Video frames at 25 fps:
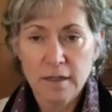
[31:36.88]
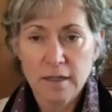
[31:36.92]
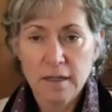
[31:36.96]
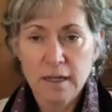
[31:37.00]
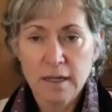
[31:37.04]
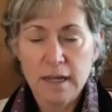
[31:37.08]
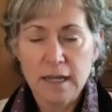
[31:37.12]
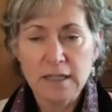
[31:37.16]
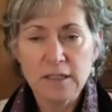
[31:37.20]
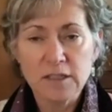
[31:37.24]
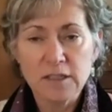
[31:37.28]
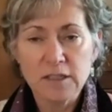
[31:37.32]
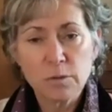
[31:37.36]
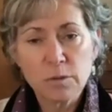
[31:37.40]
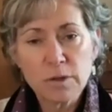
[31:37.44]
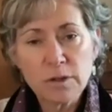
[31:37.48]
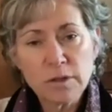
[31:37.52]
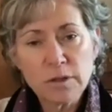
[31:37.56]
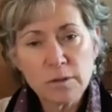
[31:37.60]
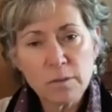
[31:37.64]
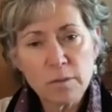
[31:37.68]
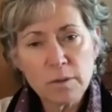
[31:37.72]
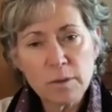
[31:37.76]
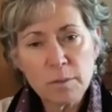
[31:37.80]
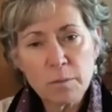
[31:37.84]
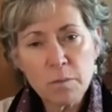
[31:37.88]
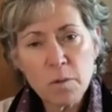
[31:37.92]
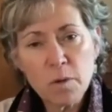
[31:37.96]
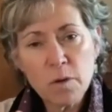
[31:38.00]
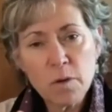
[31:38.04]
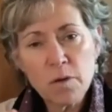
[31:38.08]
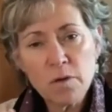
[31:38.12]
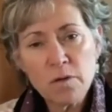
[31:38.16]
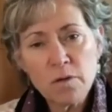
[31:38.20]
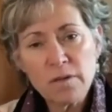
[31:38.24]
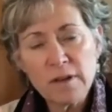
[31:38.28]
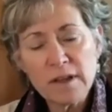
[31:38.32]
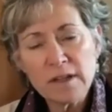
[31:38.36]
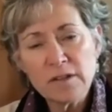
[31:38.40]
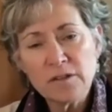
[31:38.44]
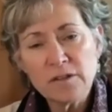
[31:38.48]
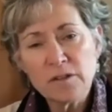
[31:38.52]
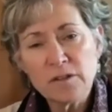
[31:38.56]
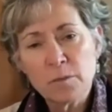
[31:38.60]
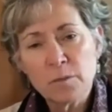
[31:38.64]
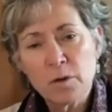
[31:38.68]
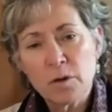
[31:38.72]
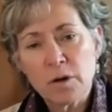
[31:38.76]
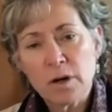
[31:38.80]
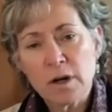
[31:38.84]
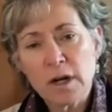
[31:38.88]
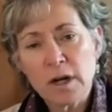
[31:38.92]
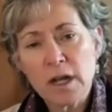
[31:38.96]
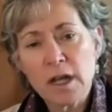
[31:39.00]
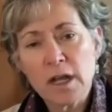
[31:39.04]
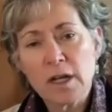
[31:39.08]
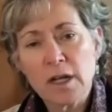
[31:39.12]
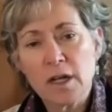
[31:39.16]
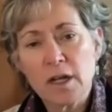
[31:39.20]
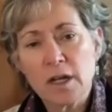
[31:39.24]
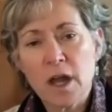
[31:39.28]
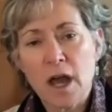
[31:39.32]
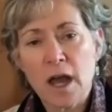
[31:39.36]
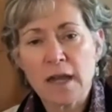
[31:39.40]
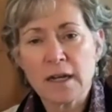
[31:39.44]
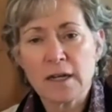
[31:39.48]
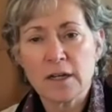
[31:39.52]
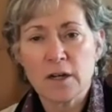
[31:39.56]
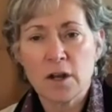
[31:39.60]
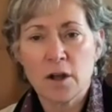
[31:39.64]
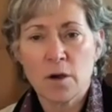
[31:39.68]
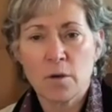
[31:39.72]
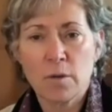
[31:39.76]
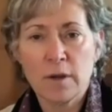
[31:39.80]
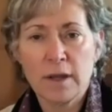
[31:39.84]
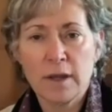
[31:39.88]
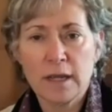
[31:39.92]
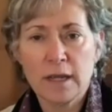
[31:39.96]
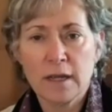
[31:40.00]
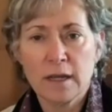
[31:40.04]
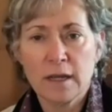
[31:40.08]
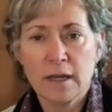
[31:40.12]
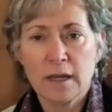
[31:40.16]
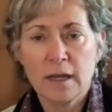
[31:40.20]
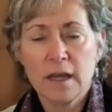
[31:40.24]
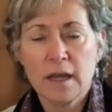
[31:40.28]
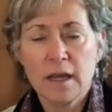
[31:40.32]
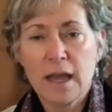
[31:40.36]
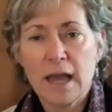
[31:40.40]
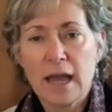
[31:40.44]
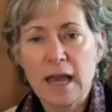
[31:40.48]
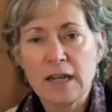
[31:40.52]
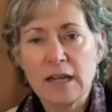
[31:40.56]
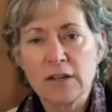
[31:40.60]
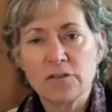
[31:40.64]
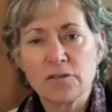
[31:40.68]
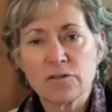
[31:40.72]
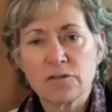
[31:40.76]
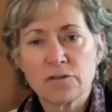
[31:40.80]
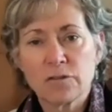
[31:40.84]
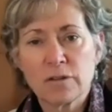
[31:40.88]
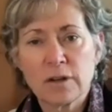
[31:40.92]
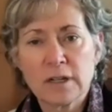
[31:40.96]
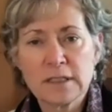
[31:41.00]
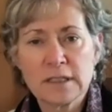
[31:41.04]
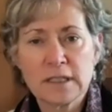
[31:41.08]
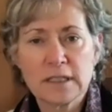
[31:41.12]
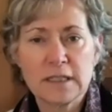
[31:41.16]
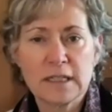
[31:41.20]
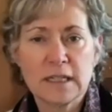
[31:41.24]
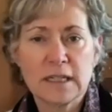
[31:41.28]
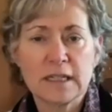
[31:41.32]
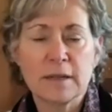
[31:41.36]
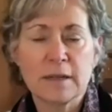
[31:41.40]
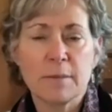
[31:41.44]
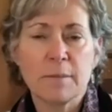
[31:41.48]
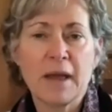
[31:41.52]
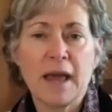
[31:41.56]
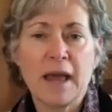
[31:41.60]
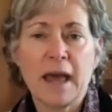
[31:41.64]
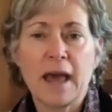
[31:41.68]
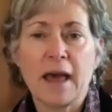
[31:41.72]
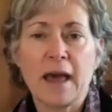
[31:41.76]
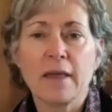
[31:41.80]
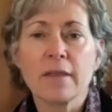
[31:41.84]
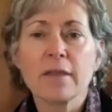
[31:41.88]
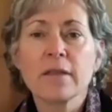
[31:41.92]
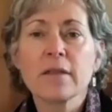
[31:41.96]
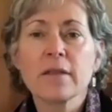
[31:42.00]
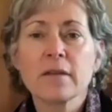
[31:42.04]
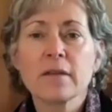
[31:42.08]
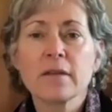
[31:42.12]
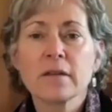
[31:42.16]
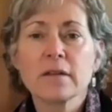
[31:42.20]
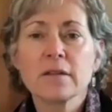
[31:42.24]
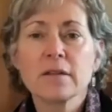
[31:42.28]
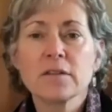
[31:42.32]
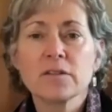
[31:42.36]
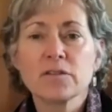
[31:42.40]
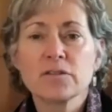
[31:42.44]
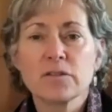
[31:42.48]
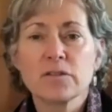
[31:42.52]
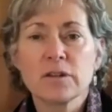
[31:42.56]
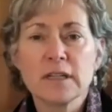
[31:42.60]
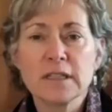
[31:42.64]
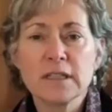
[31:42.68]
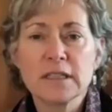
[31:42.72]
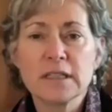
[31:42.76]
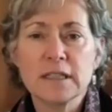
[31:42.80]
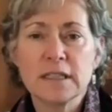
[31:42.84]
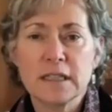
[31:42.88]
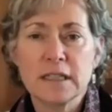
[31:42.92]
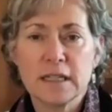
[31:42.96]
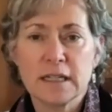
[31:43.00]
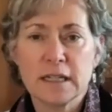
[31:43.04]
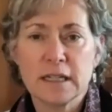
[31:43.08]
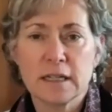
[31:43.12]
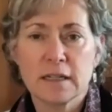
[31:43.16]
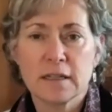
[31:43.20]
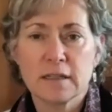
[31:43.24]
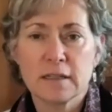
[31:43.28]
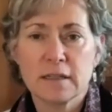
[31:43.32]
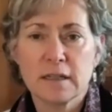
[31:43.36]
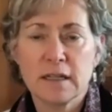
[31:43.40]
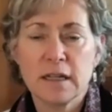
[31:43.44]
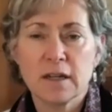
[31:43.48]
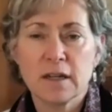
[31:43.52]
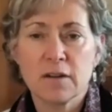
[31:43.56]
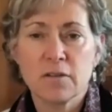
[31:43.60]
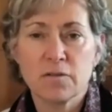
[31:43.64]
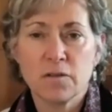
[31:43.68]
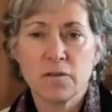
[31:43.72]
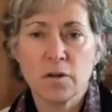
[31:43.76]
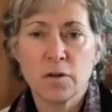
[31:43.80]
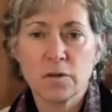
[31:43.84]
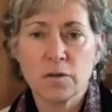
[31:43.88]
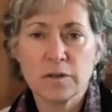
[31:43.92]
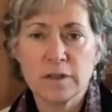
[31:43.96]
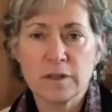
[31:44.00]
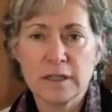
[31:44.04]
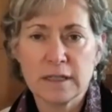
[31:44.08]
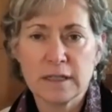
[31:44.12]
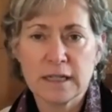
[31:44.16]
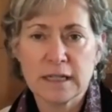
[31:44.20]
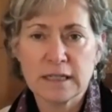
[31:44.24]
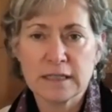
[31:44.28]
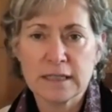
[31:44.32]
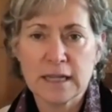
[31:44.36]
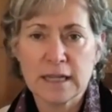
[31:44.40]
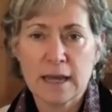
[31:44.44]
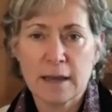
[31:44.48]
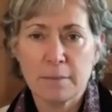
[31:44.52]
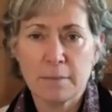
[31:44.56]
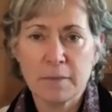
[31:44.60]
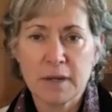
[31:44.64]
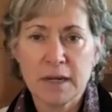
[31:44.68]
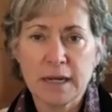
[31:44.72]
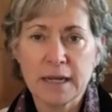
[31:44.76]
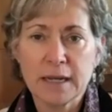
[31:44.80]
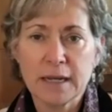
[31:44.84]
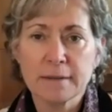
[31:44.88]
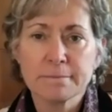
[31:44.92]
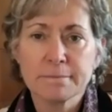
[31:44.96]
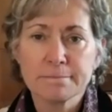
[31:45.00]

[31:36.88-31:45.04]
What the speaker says: And so we move into more not knowing and trusting the path, trusting the unfolding that's happening.